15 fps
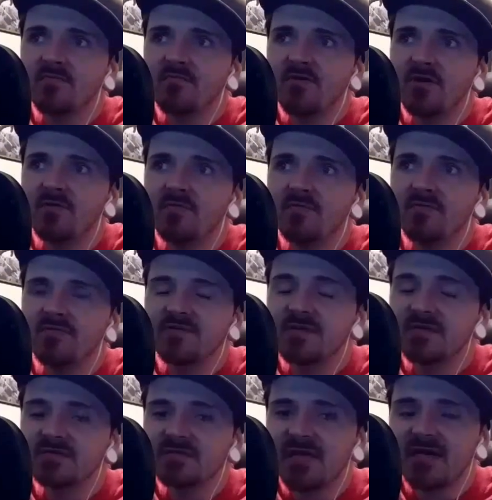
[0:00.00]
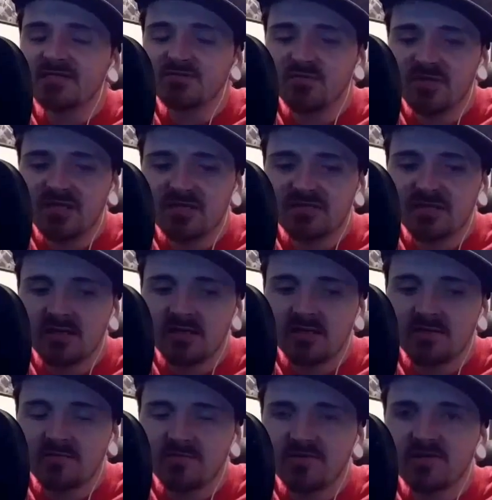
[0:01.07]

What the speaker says: From this week at